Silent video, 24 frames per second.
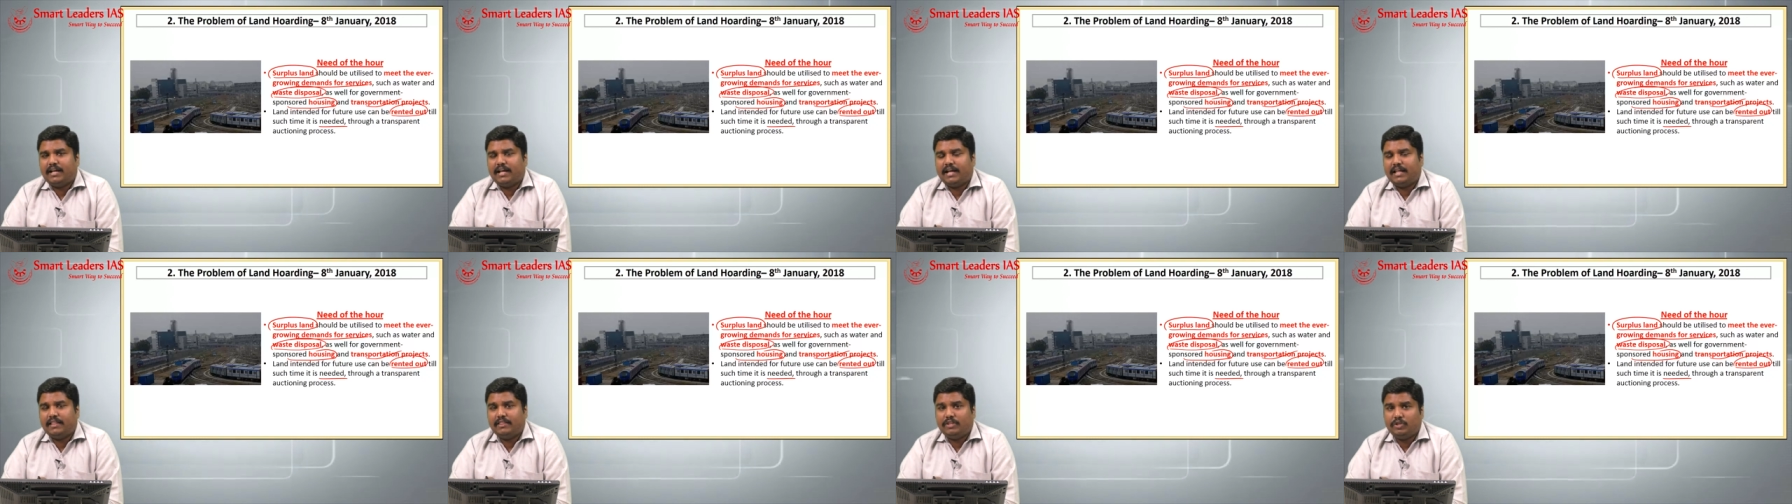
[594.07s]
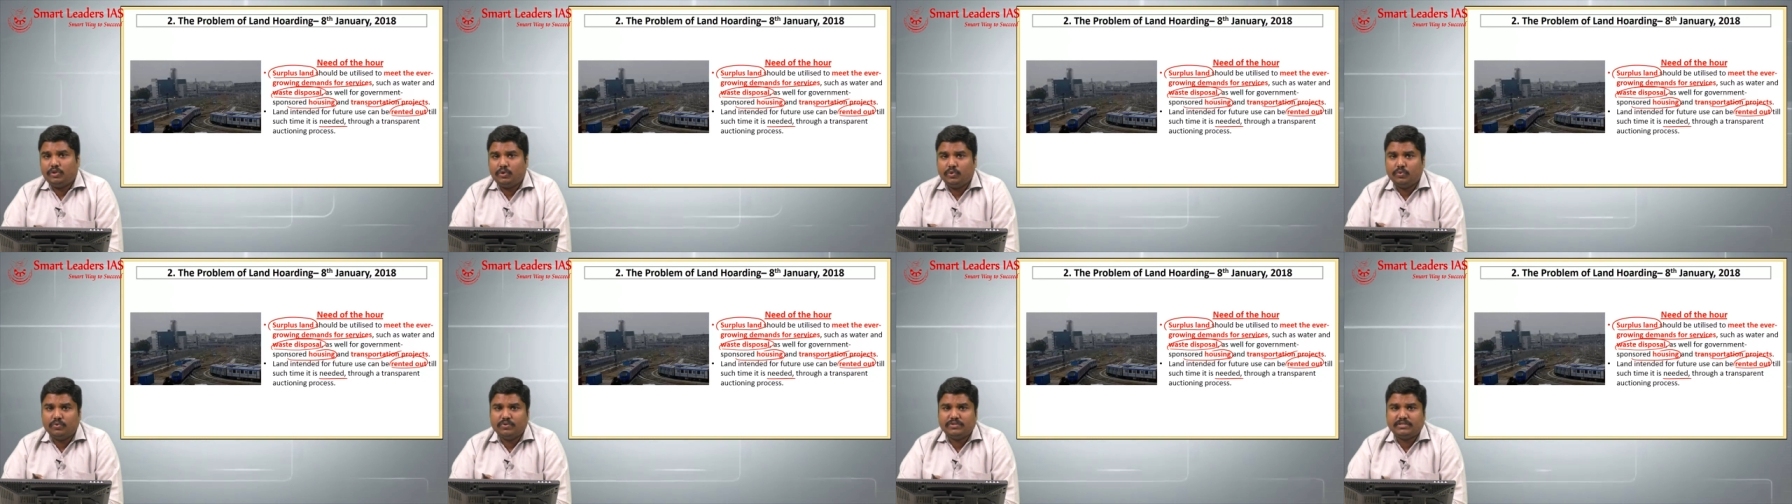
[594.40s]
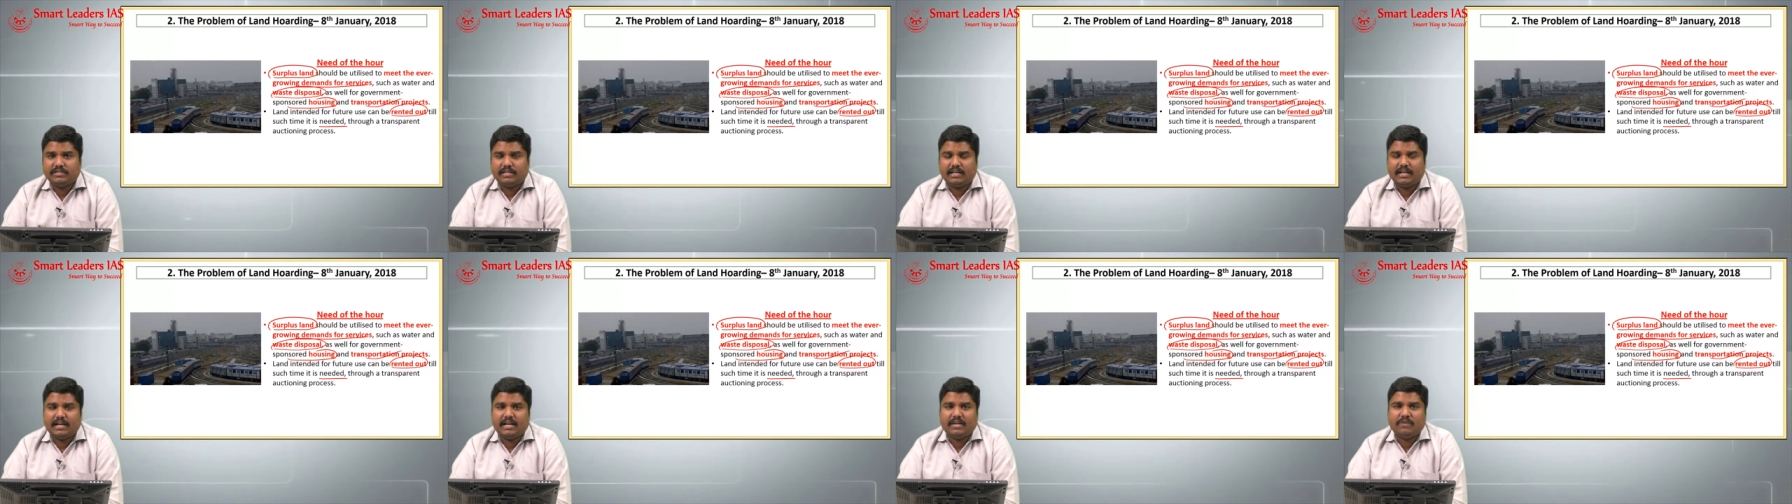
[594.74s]
and the used
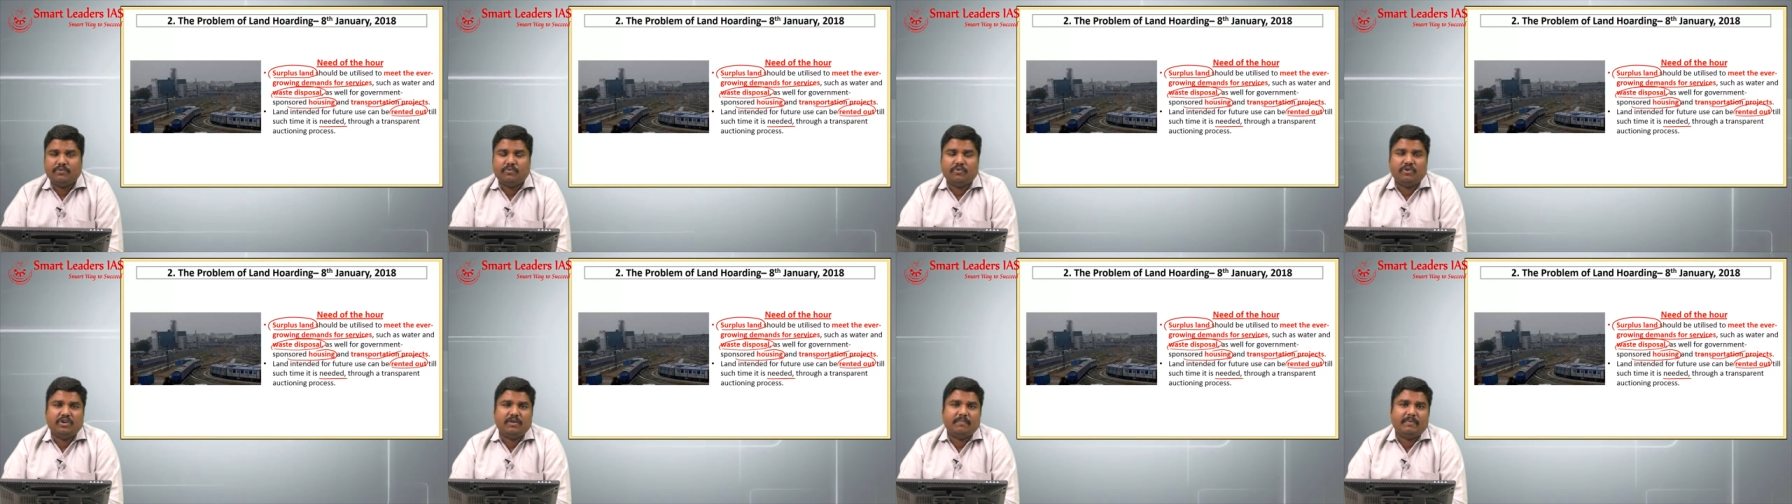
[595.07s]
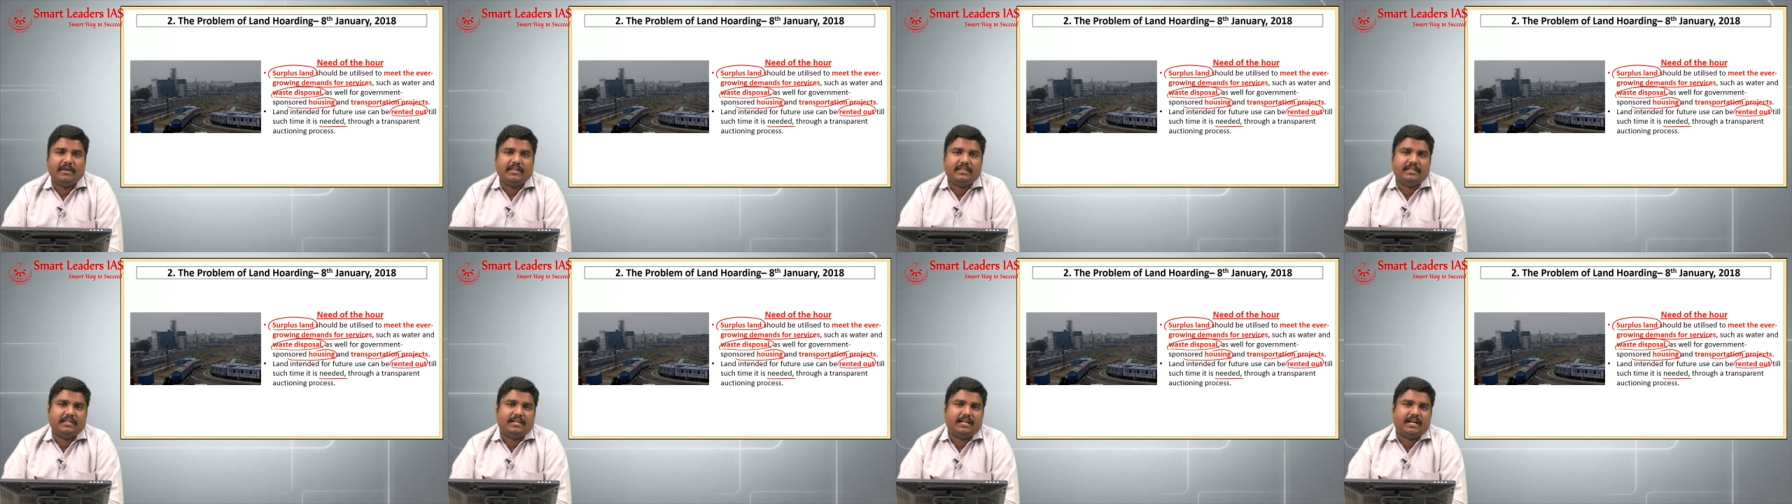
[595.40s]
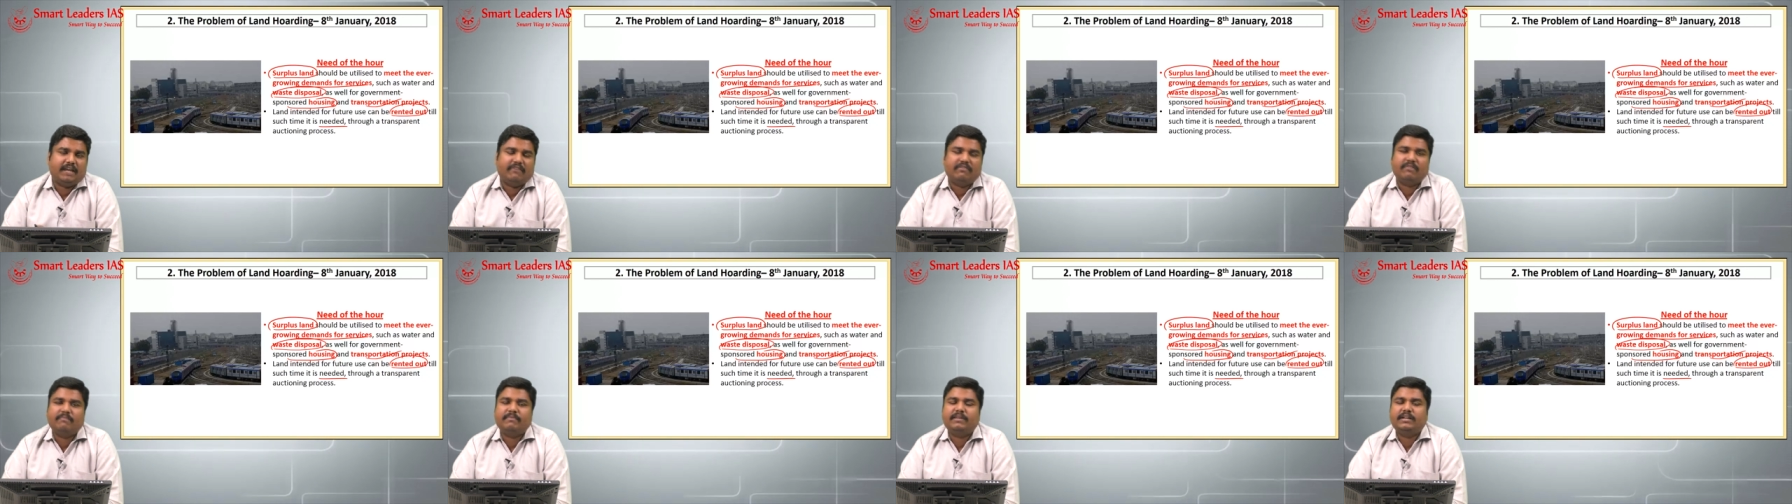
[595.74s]
land owned by the
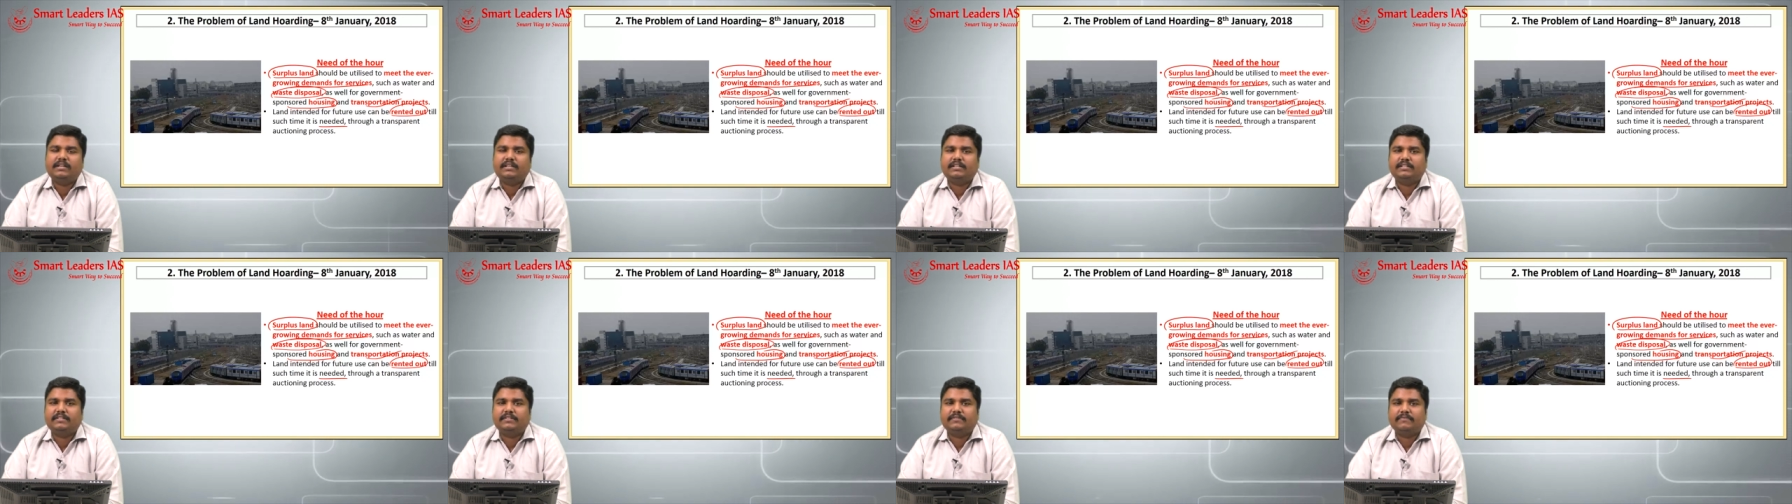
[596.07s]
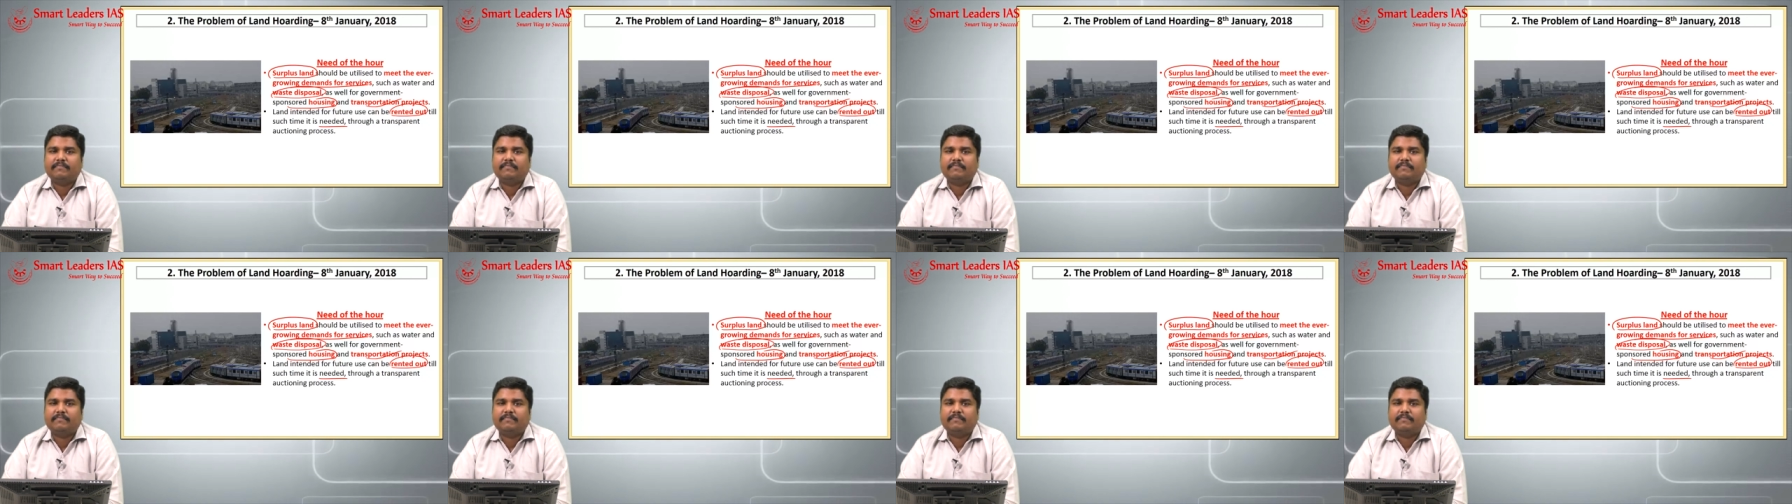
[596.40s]
government